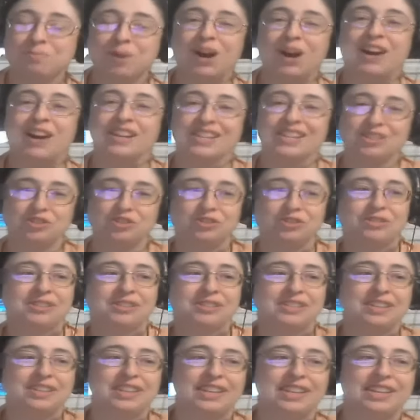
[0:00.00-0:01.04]
pocket
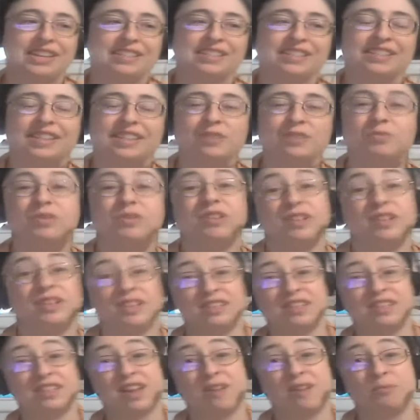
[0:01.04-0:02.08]
just in case. It really
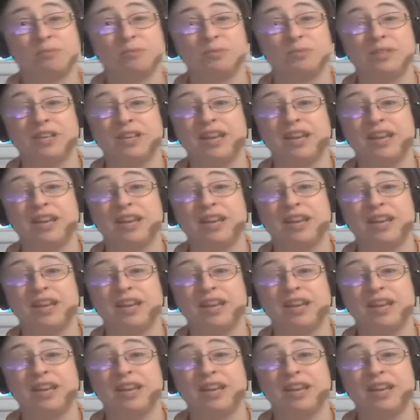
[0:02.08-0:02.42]
does help.